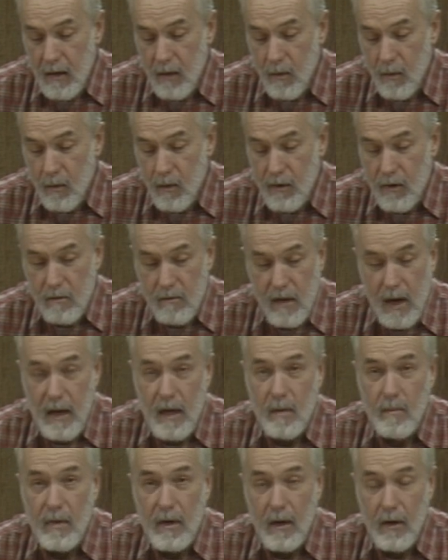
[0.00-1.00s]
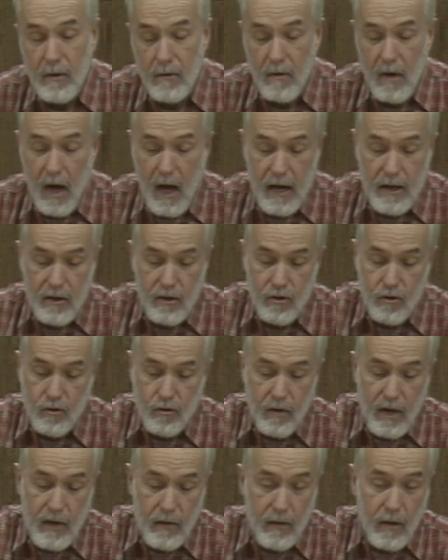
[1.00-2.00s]
when you're ready to build a rod is
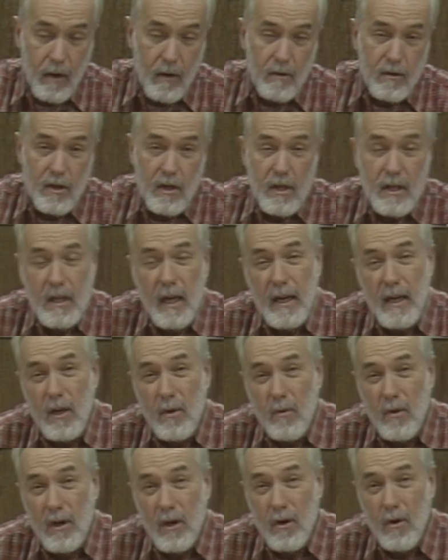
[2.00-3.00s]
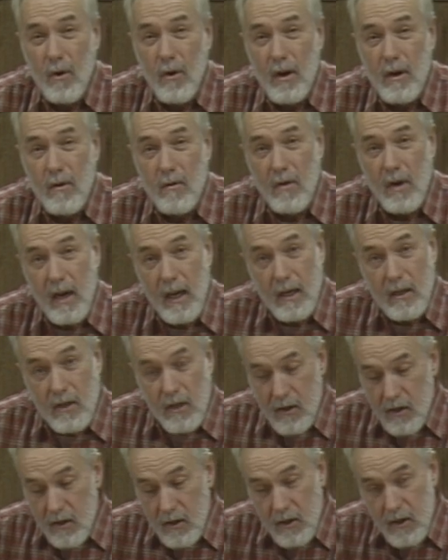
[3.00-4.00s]
treat those just like you would a cork ring.
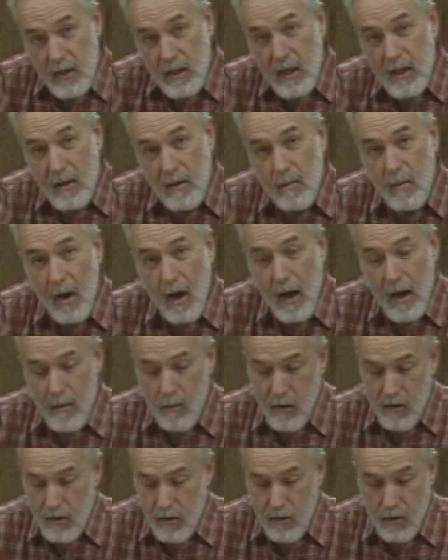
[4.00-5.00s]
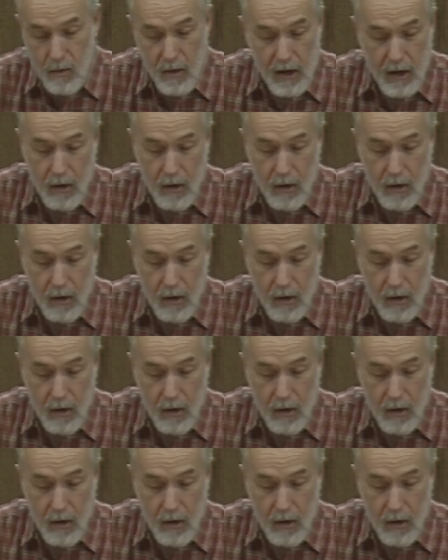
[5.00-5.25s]
Just stick them on, whether you're doing